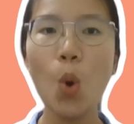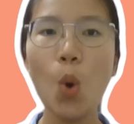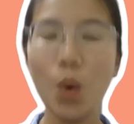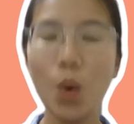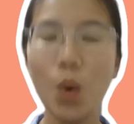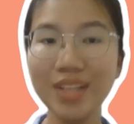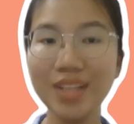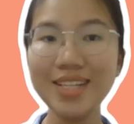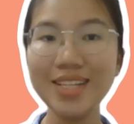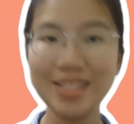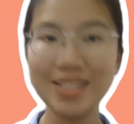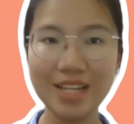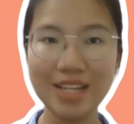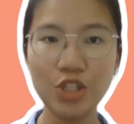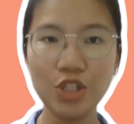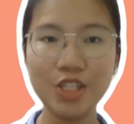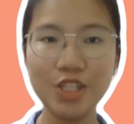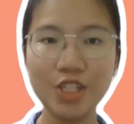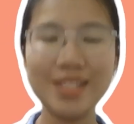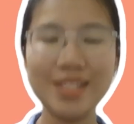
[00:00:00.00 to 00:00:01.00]
One
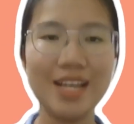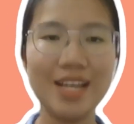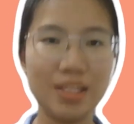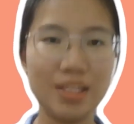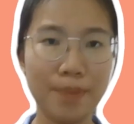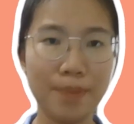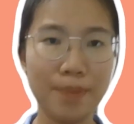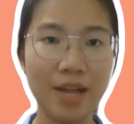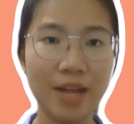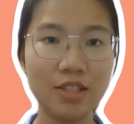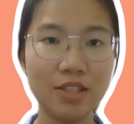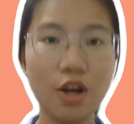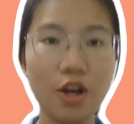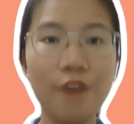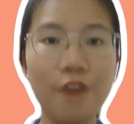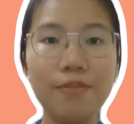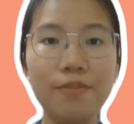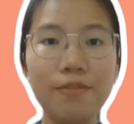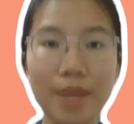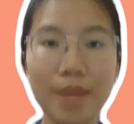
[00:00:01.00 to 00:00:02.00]
essential aspect
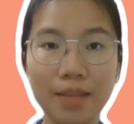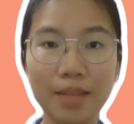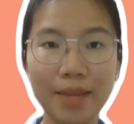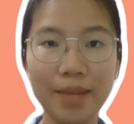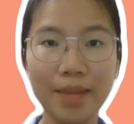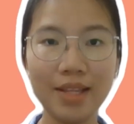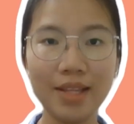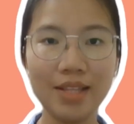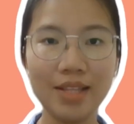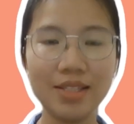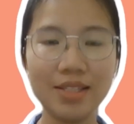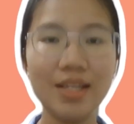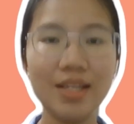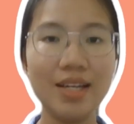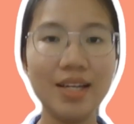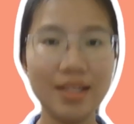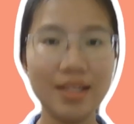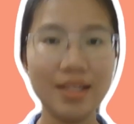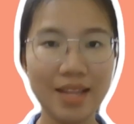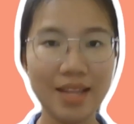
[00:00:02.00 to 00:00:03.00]
of mathematics
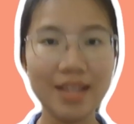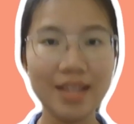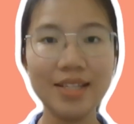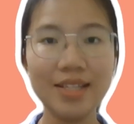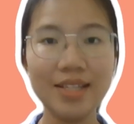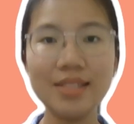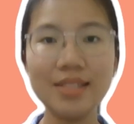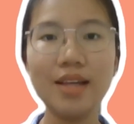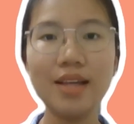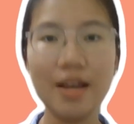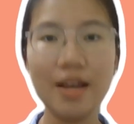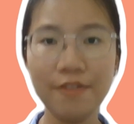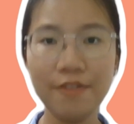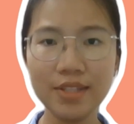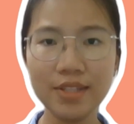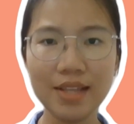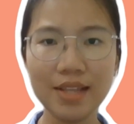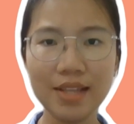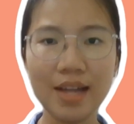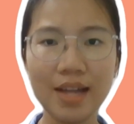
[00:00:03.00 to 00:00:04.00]
that is
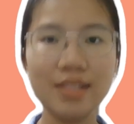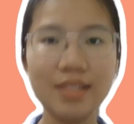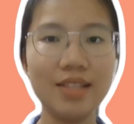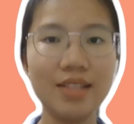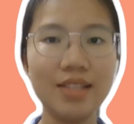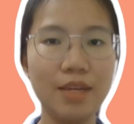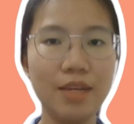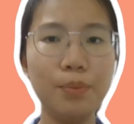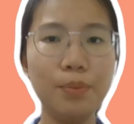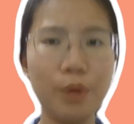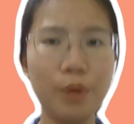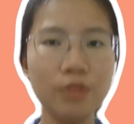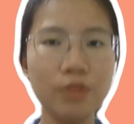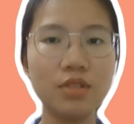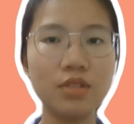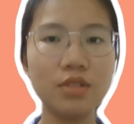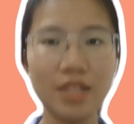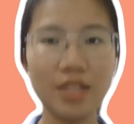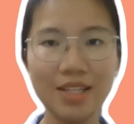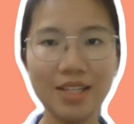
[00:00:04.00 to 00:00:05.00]
emphasized in
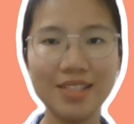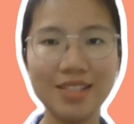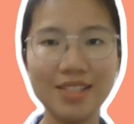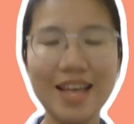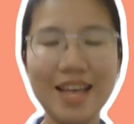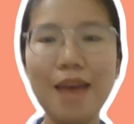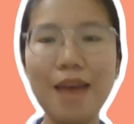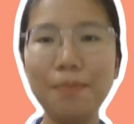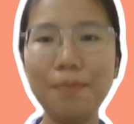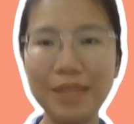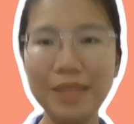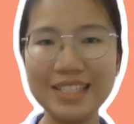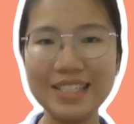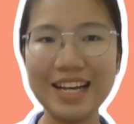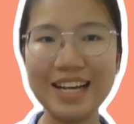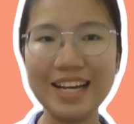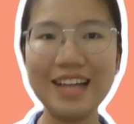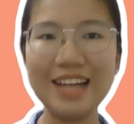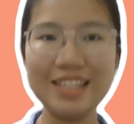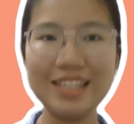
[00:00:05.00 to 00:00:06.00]
both TIMSS and
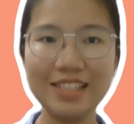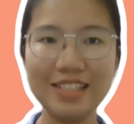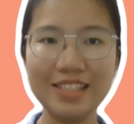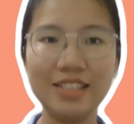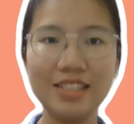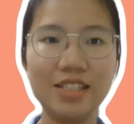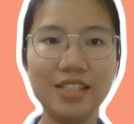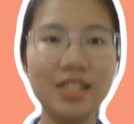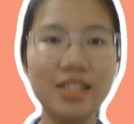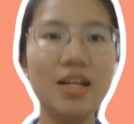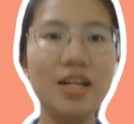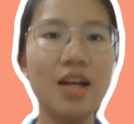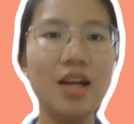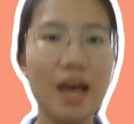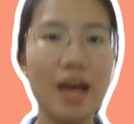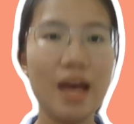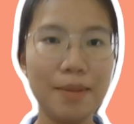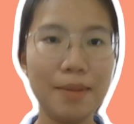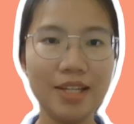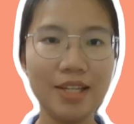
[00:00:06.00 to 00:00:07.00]
PISA is the
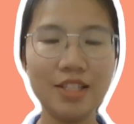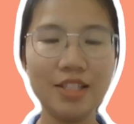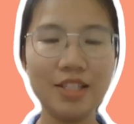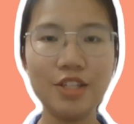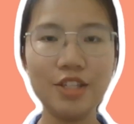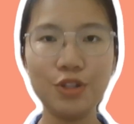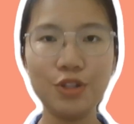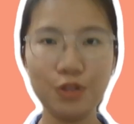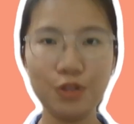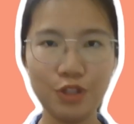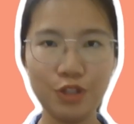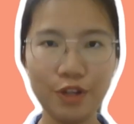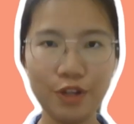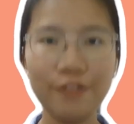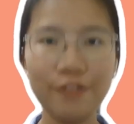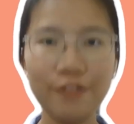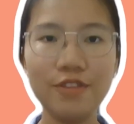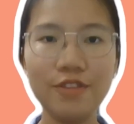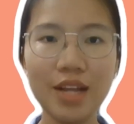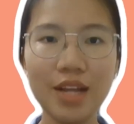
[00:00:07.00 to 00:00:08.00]
ability to
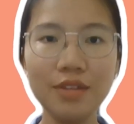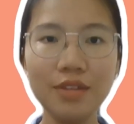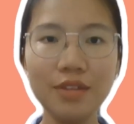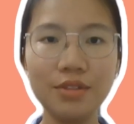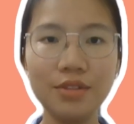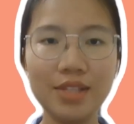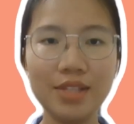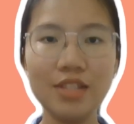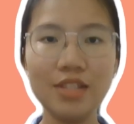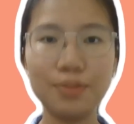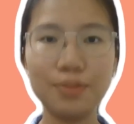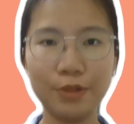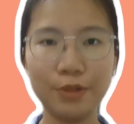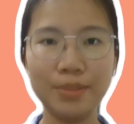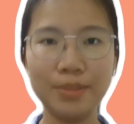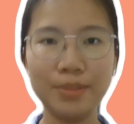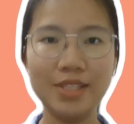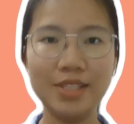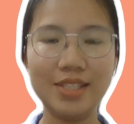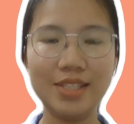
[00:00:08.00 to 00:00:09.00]
solve non-routine
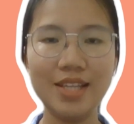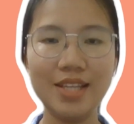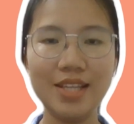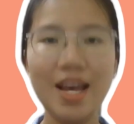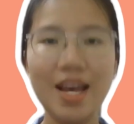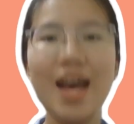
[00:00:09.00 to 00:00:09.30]
problems.